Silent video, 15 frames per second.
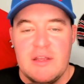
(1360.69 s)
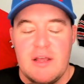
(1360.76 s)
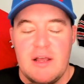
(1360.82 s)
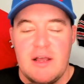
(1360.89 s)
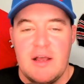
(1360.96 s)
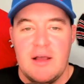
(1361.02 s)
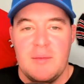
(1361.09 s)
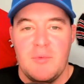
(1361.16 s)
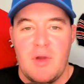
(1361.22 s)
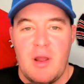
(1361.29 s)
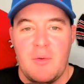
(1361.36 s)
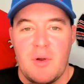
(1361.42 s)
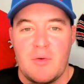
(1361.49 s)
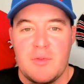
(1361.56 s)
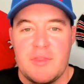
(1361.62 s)
um, who I
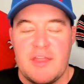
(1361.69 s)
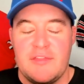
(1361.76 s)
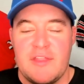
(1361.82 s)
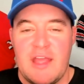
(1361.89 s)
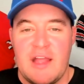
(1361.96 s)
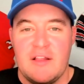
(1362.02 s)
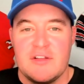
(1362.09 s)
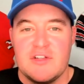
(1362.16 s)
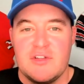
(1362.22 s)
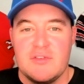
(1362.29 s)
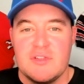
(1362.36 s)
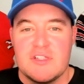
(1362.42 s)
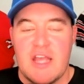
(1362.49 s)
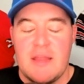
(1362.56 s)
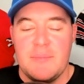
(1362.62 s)
work with on the L S U
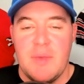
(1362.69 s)
site.